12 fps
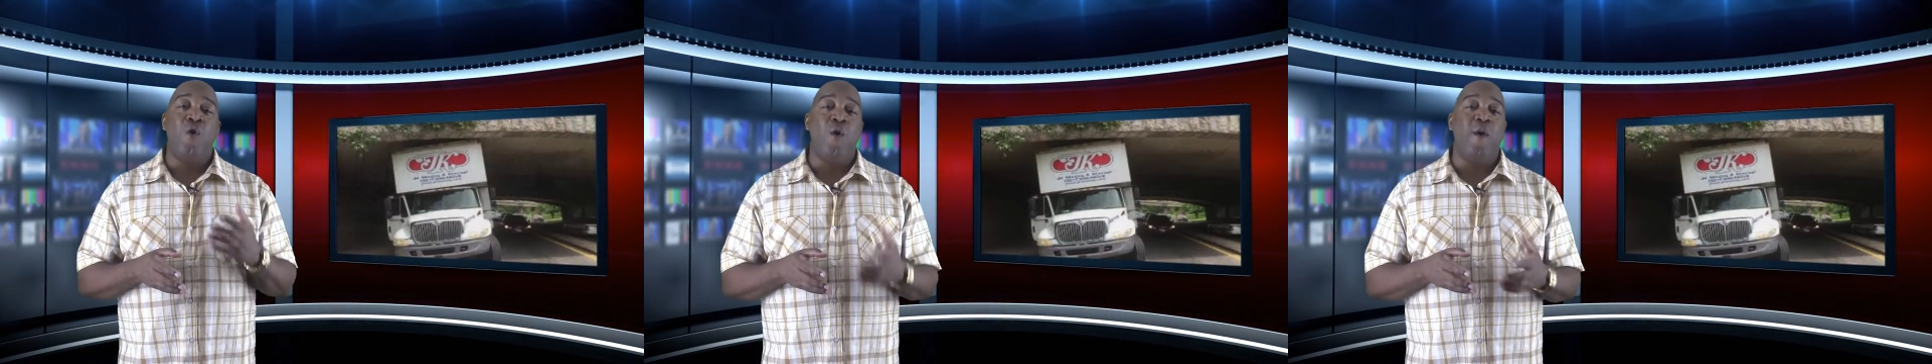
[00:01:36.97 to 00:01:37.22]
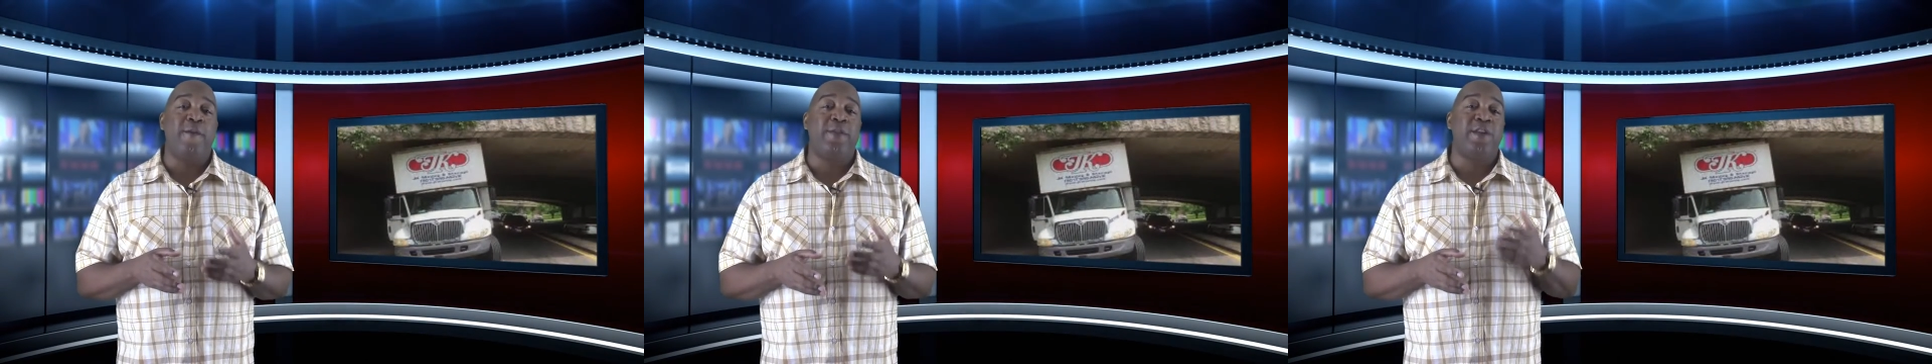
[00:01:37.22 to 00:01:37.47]

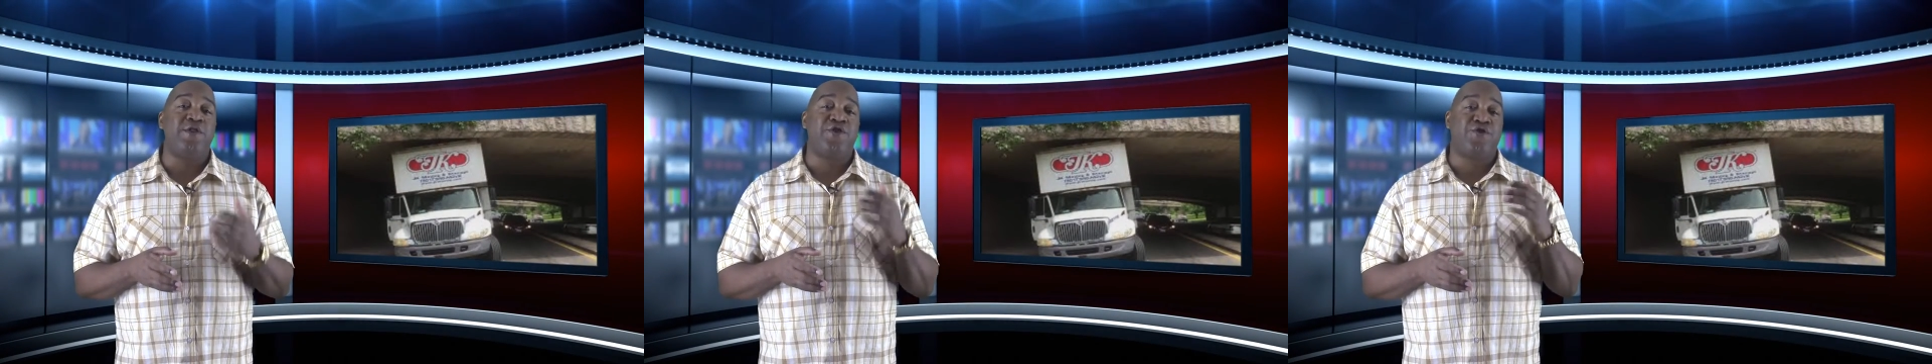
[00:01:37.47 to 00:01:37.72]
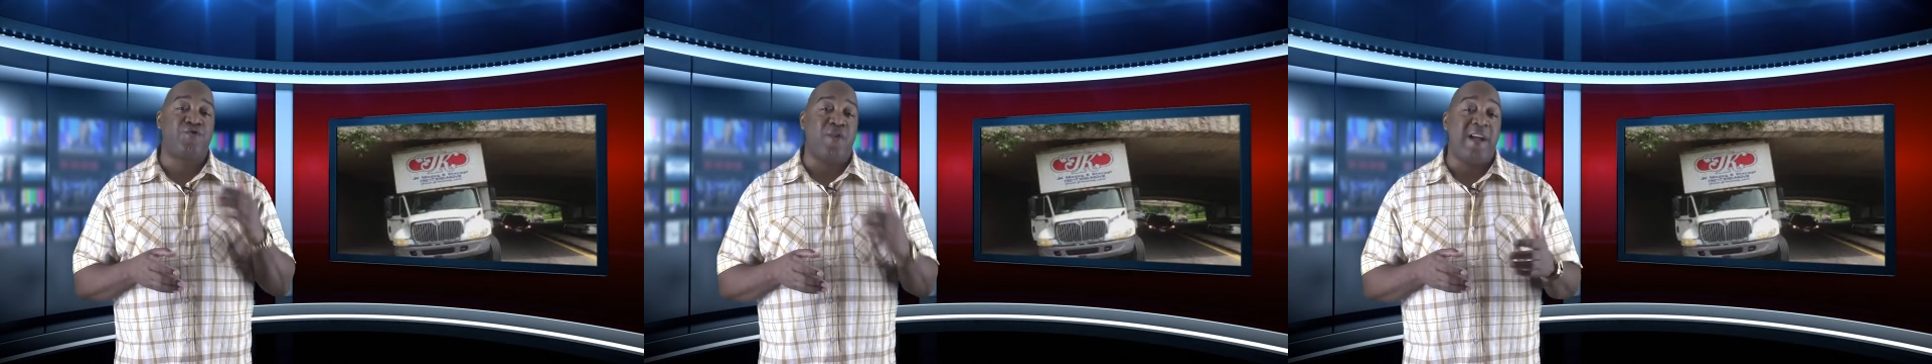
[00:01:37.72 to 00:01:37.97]
often
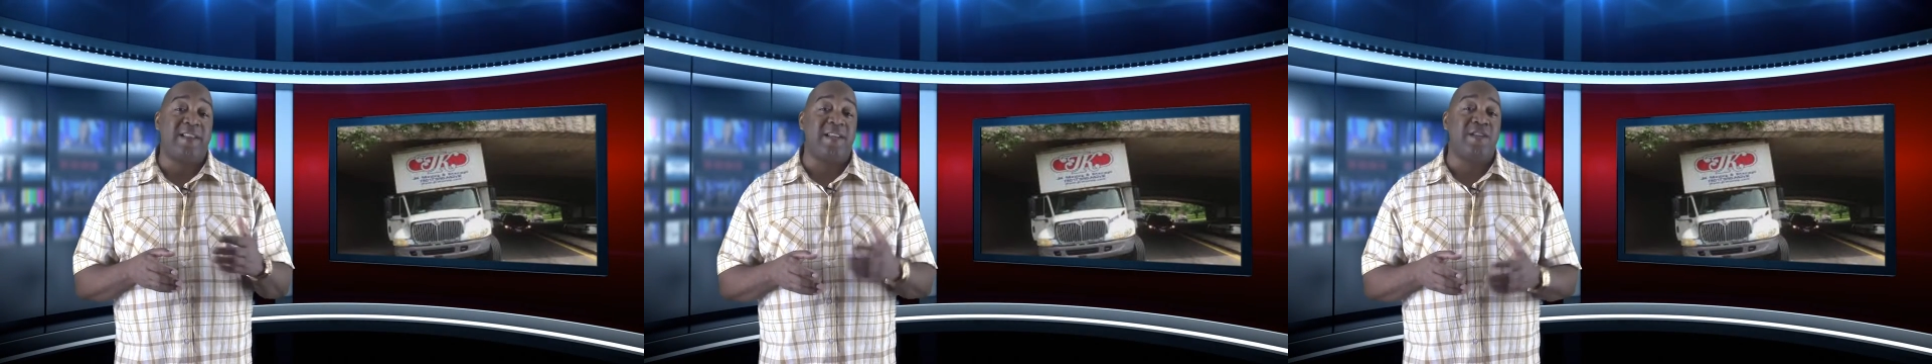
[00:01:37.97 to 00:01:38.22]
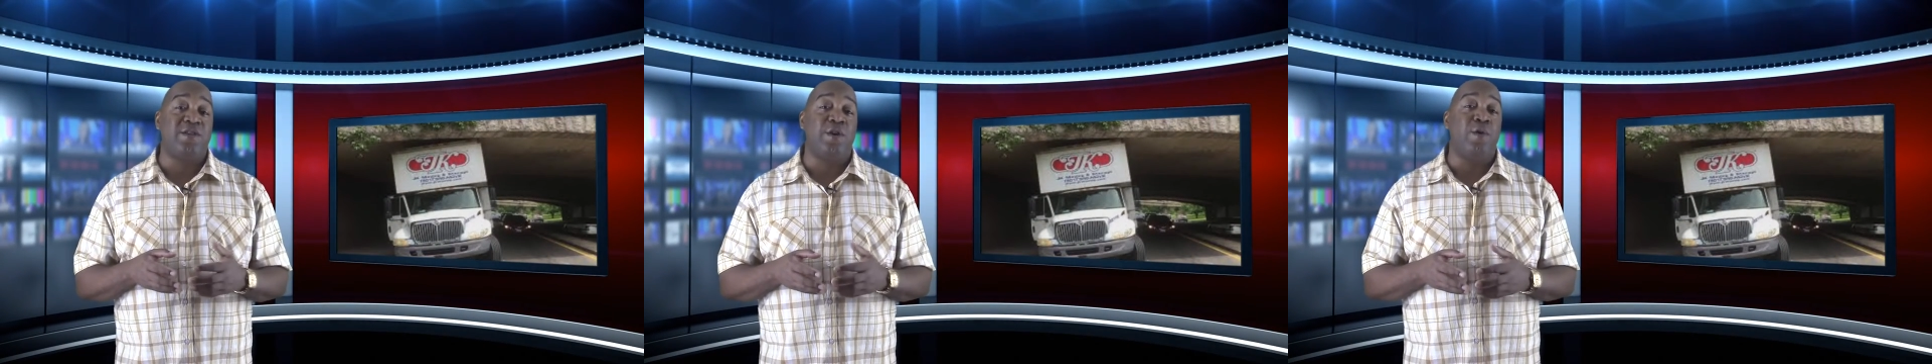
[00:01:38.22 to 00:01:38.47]
strike
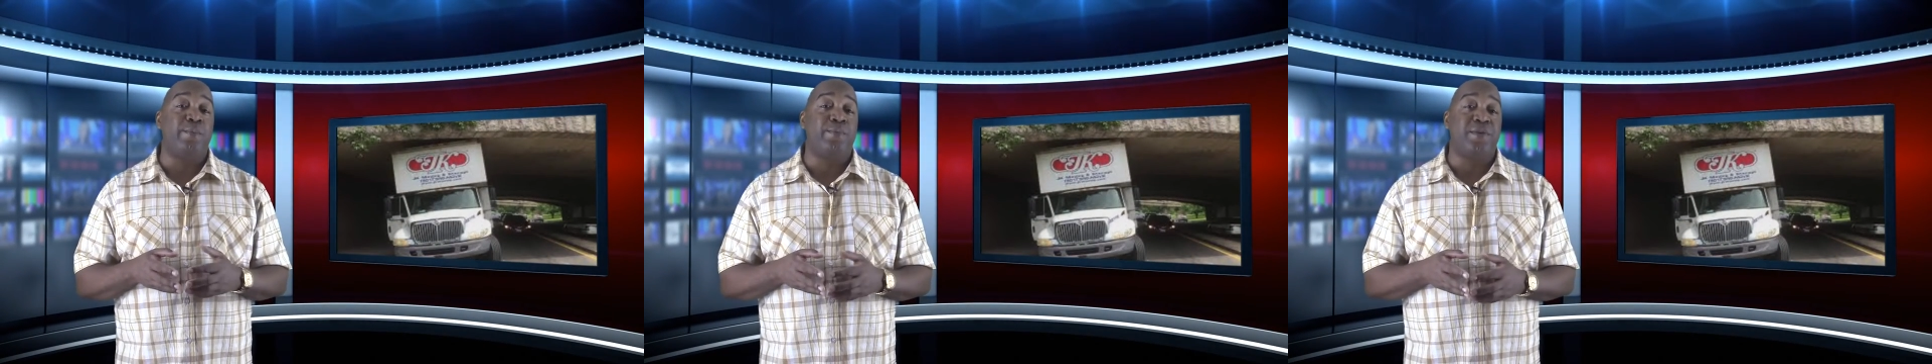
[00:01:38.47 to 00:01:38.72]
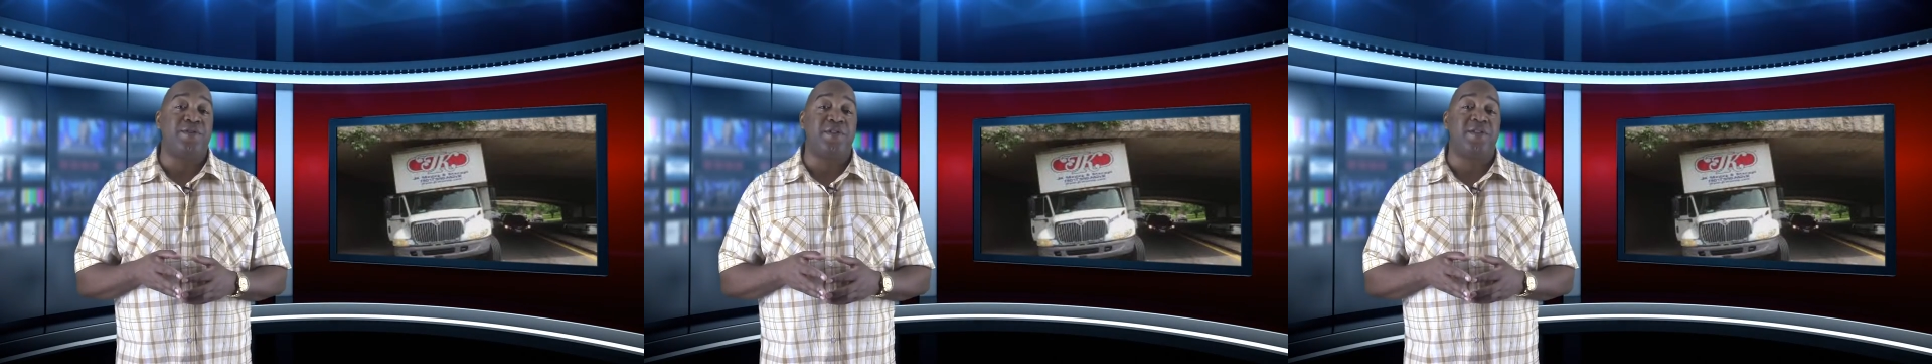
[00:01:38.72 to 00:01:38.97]
these low
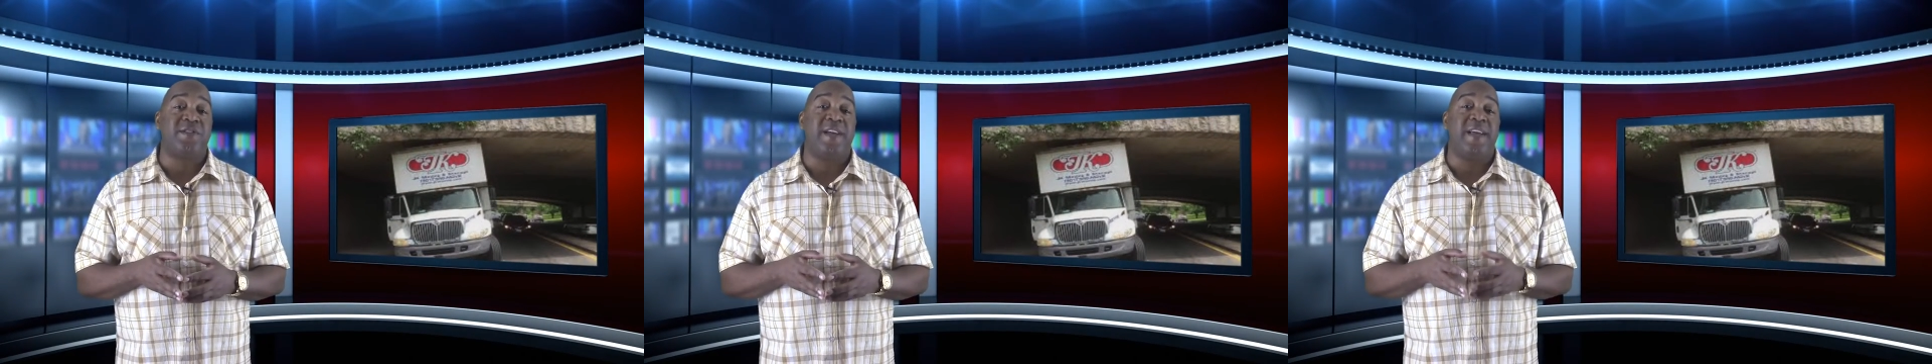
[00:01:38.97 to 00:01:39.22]
bridges